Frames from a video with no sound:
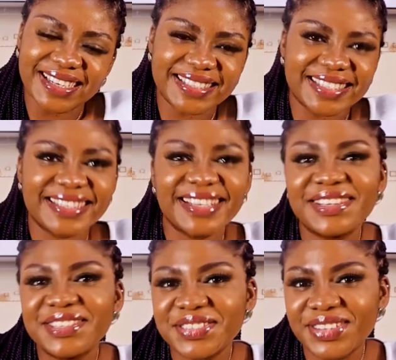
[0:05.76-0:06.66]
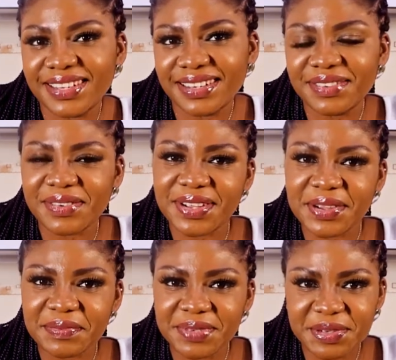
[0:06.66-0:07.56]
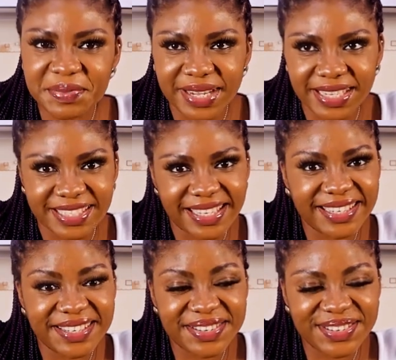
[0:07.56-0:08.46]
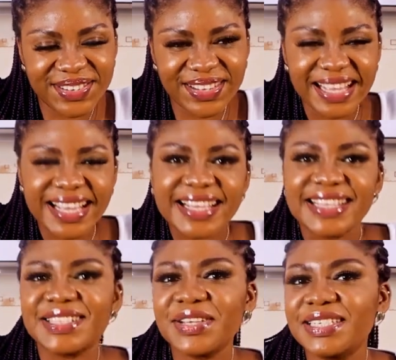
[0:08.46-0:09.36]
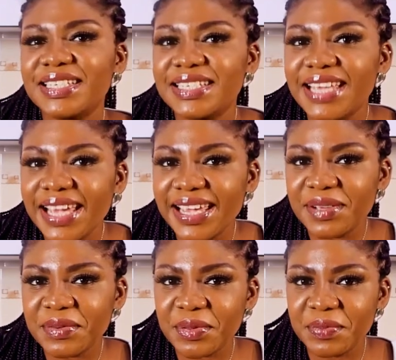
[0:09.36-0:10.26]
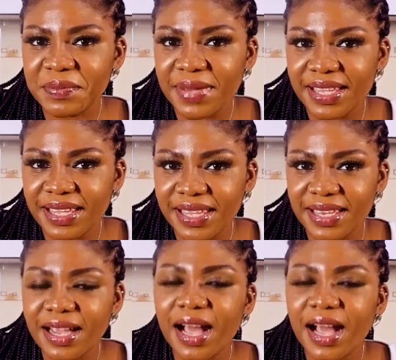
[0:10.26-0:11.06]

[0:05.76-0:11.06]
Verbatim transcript: it's Kasandra. Welcome to my channel. So today I will be making